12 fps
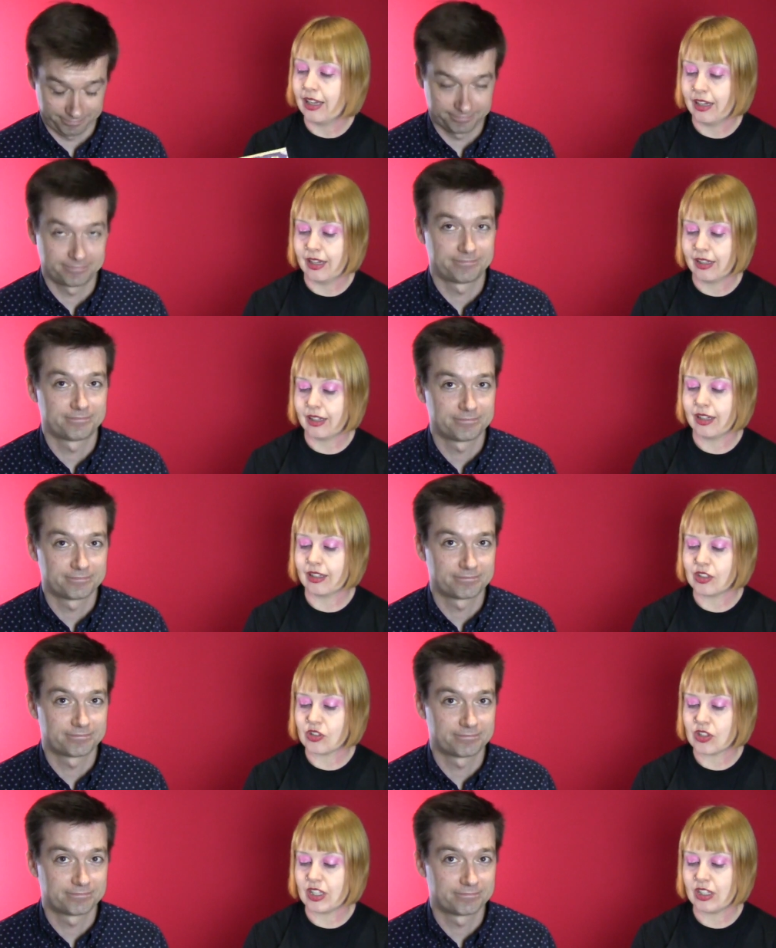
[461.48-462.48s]
Speaker 1: and Han Kang
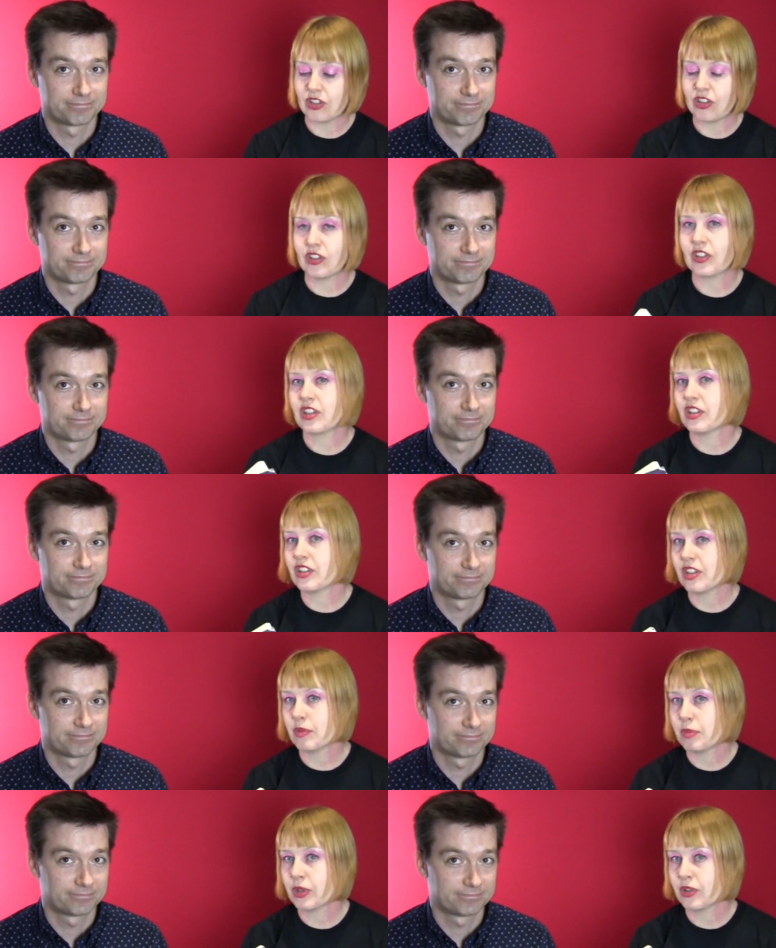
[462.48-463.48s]
does the introduction
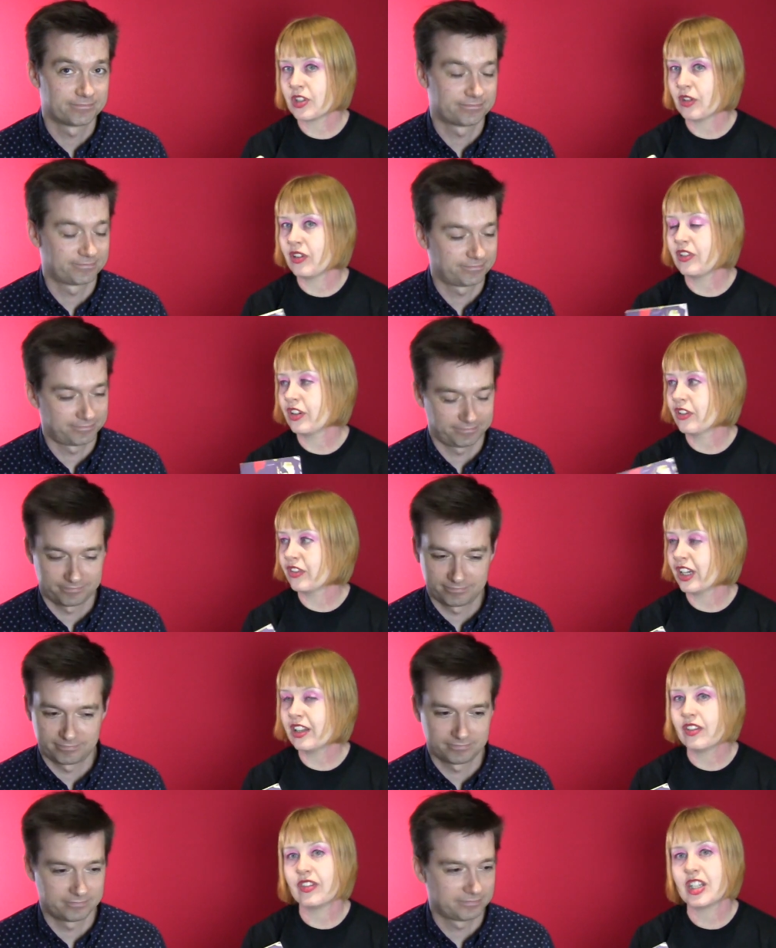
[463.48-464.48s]
to the book. So if you're a
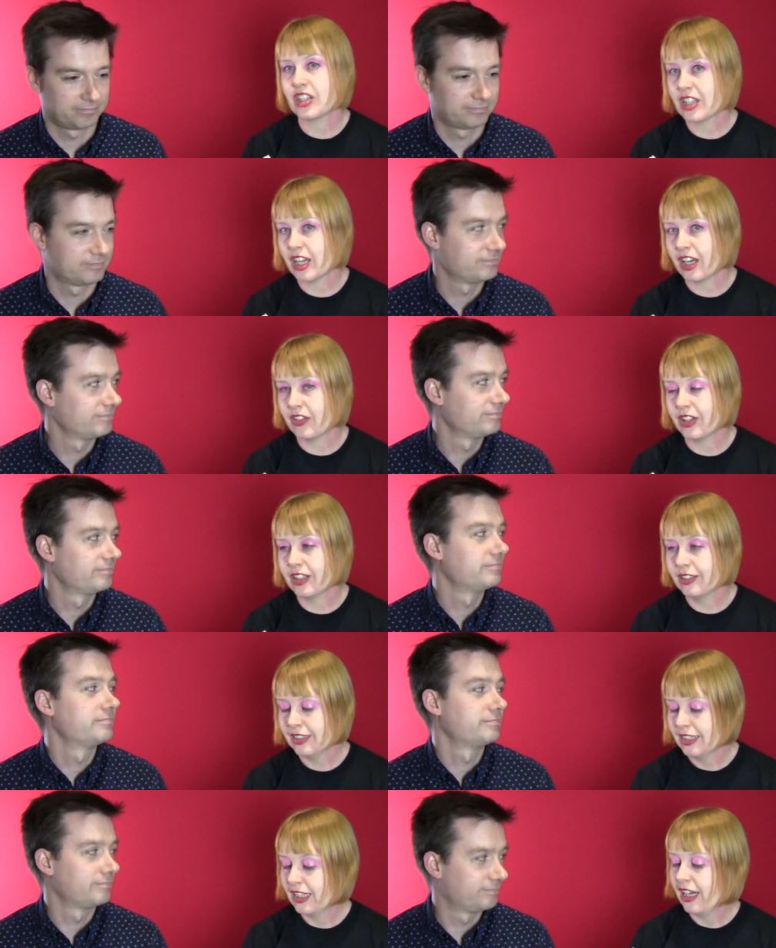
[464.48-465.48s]
fan of The
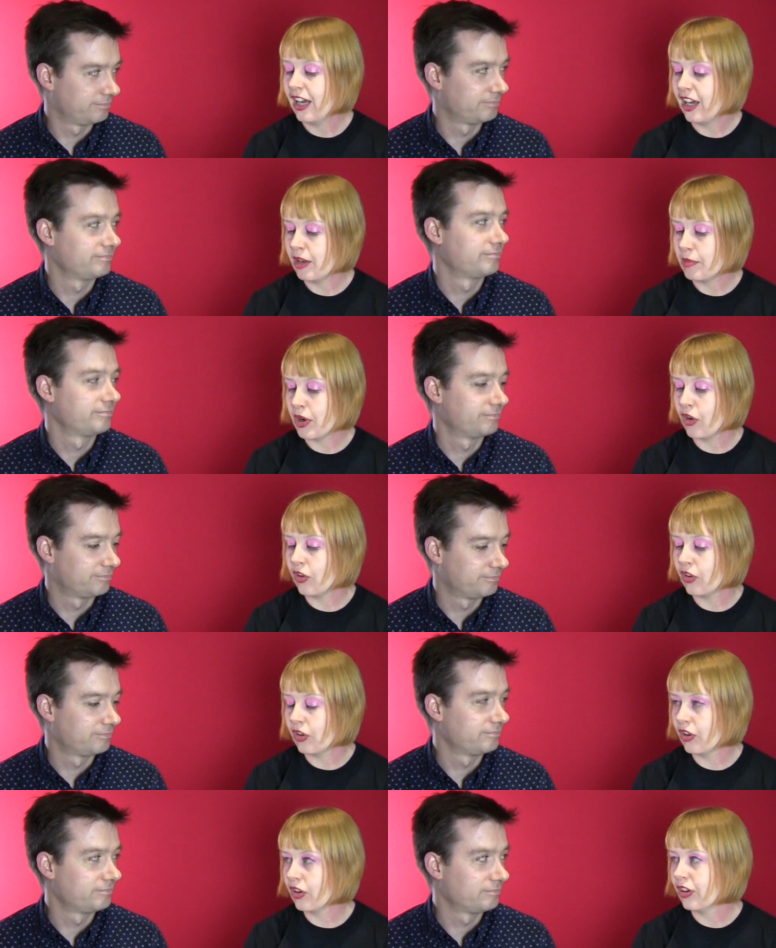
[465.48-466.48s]
Vegetarian, um,
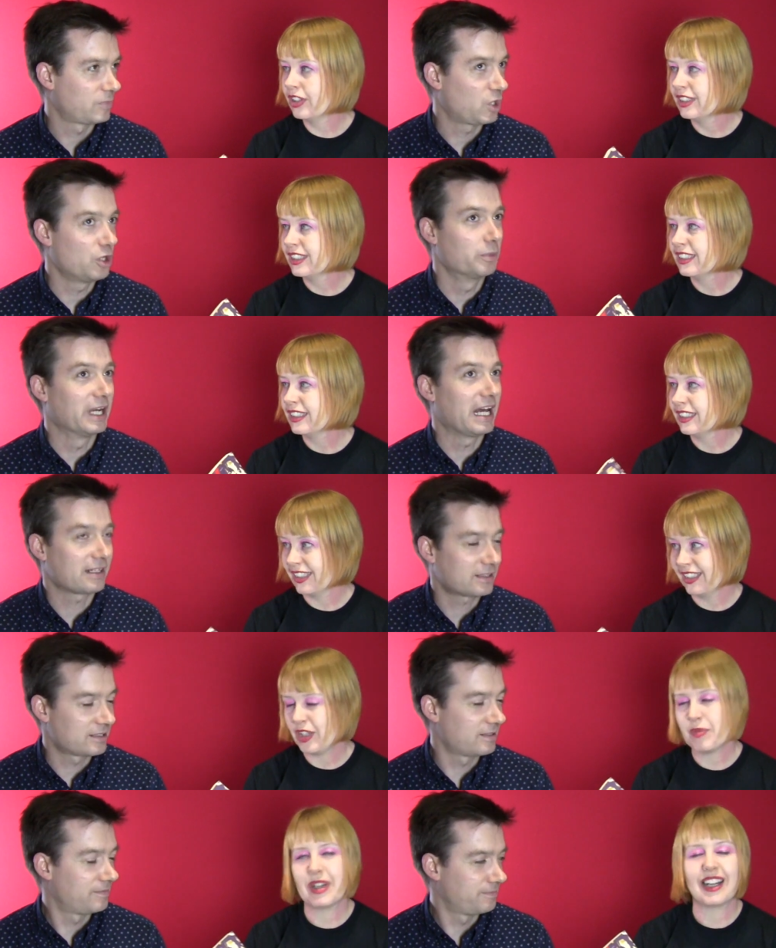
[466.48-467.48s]
or
Speaker 2: Human
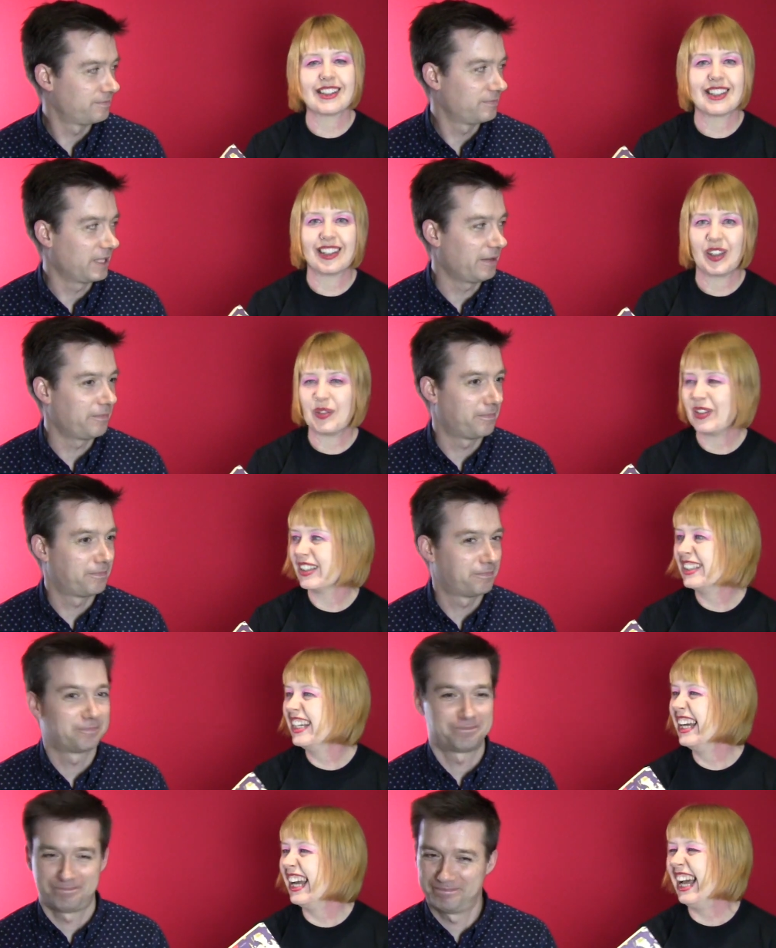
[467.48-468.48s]
Acts, Human Acts, thank yep. you, Will,
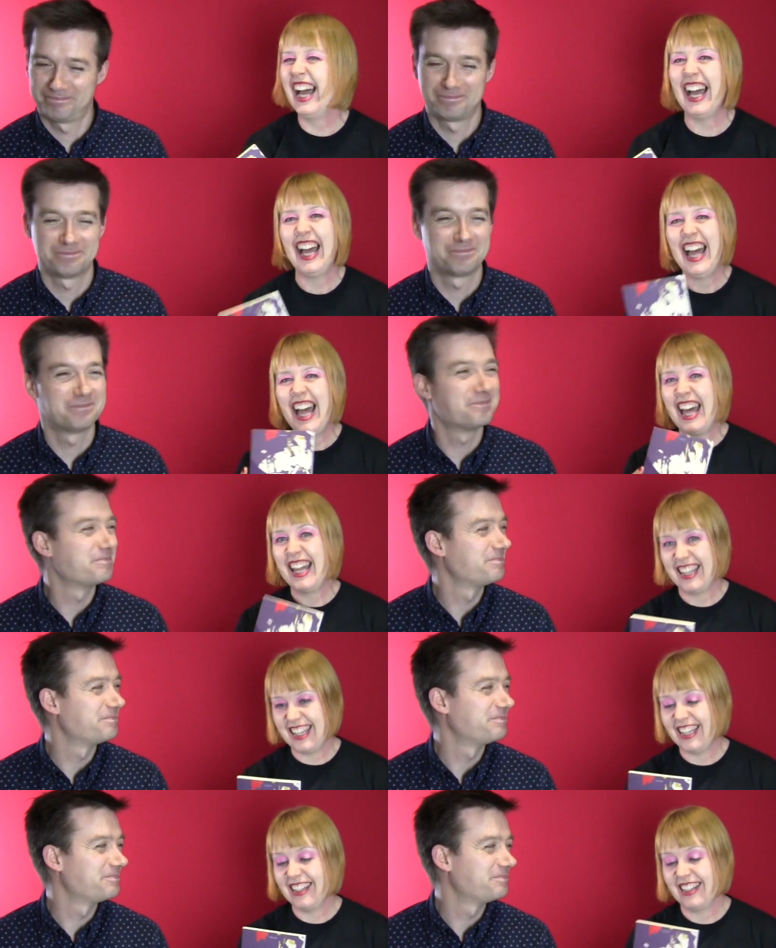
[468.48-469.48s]

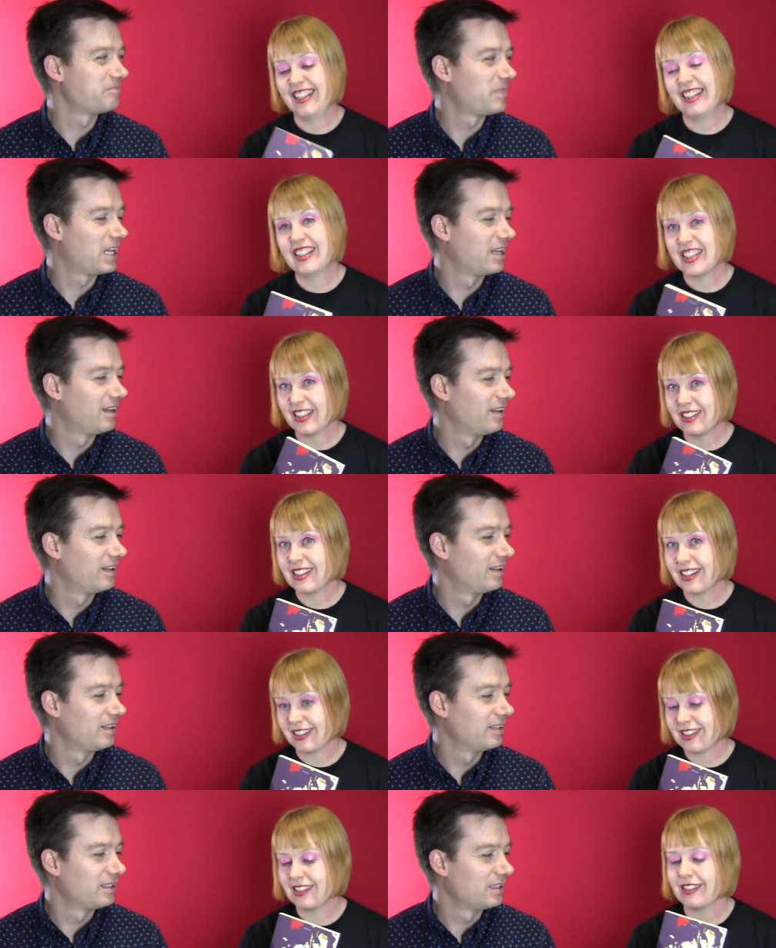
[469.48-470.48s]
Speaker 1: then Tilted
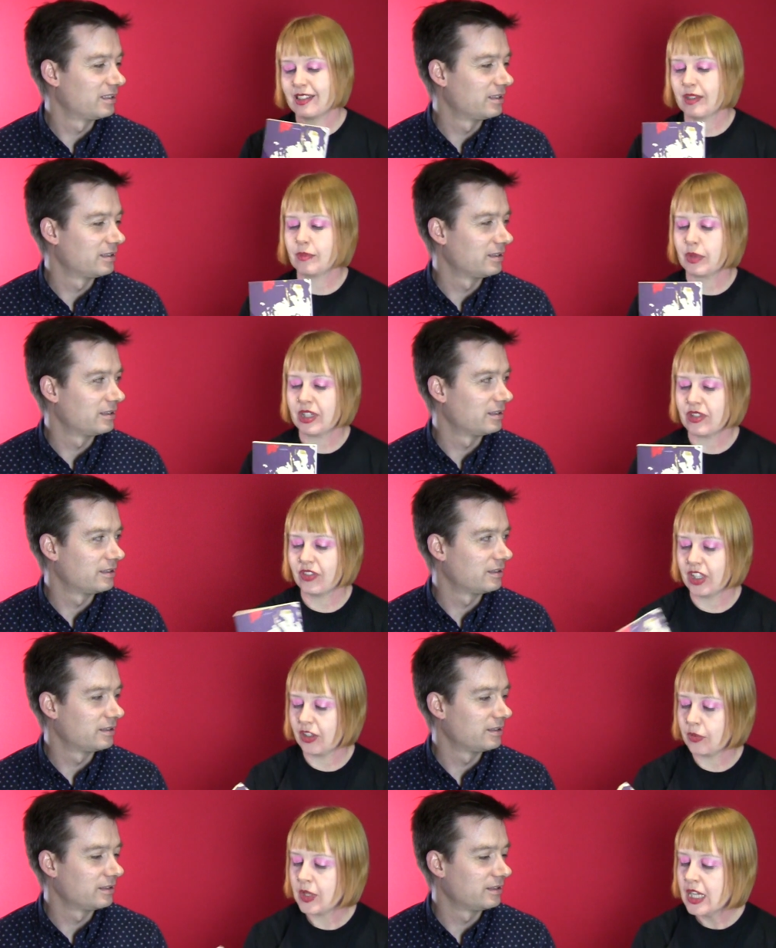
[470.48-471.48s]
Axis Press for
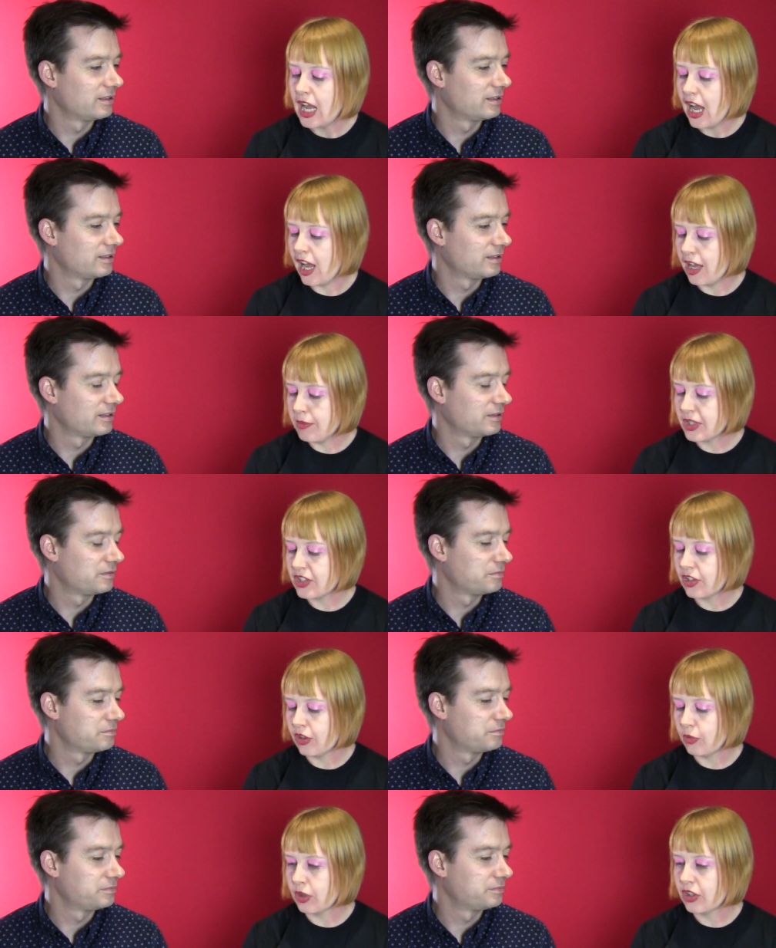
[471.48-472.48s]
you. Um,
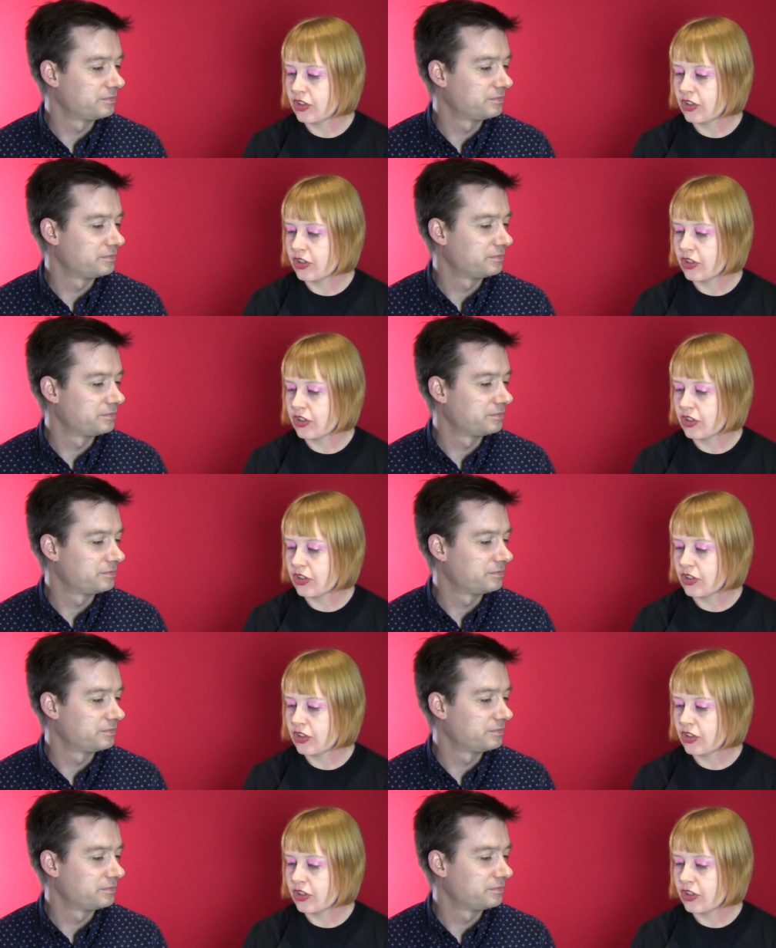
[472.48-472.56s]
so one